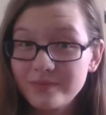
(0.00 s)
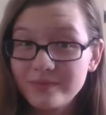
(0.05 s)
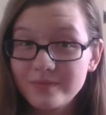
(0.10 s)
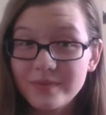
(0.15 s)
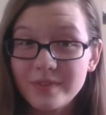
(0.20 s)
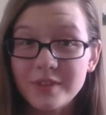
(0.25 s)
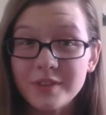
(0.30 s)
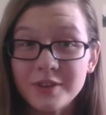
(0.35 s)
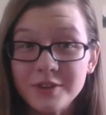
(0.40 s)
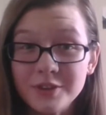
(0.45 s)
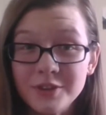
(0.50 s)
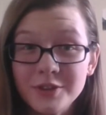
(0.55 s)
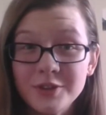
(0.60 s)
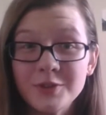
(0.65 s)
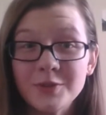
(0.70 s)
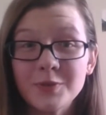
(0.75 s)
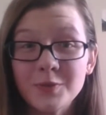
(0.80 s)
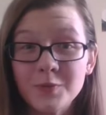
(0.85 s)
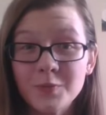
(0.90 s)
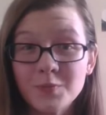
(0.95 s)
the
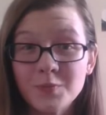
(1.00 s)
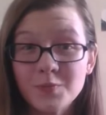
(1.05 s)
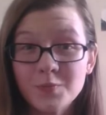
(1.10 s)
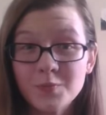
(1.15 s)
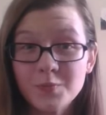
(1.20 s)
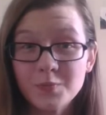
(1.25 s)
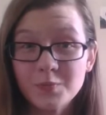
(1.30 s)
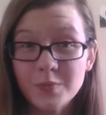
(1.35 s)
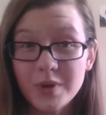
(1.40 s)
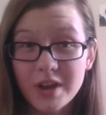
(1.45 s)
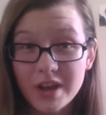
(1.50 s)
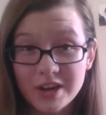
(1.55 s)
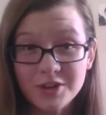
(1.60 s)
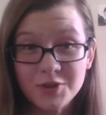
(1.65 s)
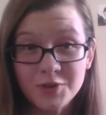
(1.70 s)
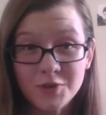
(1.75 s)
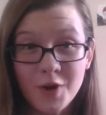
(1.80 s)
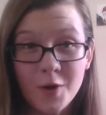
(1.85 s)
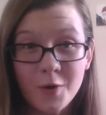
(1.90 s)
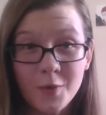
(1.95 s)
new
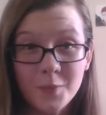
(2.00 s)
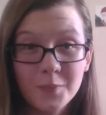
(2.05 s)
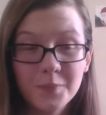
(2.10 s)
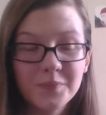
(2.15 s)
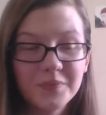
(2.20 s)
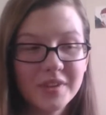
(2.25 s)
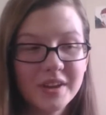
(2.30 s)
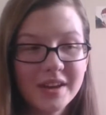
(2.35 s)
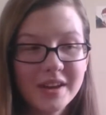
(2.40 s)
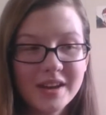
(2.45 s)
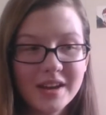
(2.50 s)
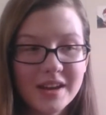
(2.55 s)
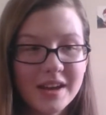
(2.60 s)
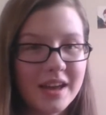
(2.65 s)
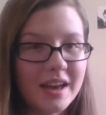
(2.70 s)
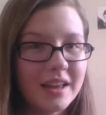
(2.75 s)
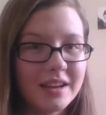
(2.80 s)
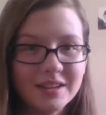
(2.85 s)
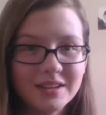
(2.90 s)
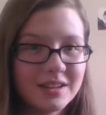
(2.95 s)
intro
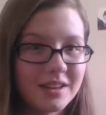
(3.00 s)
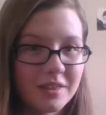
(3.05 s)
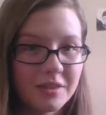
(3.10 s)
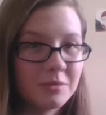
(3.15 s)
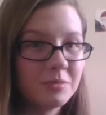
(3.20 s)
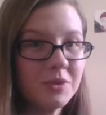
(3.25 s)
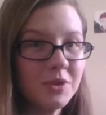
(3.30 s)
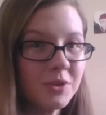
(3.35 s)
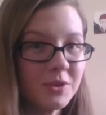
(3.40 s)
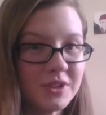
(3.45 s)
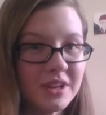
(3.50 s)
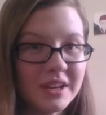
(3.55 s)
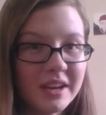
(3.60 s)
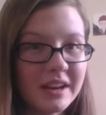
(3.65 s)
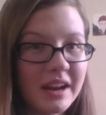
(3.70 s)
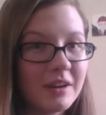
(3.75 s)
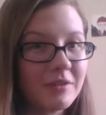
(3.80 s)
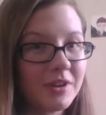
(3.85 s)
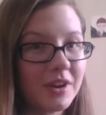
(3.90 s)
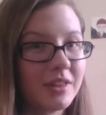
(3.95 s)
and the music
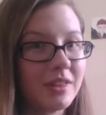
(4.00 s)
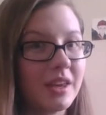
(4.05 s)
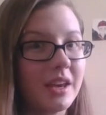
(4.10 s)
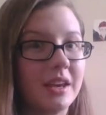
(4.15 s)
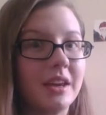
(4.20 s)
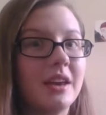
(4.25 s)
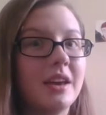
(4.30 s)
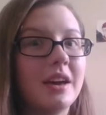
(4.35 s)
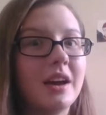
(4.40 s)
and everything.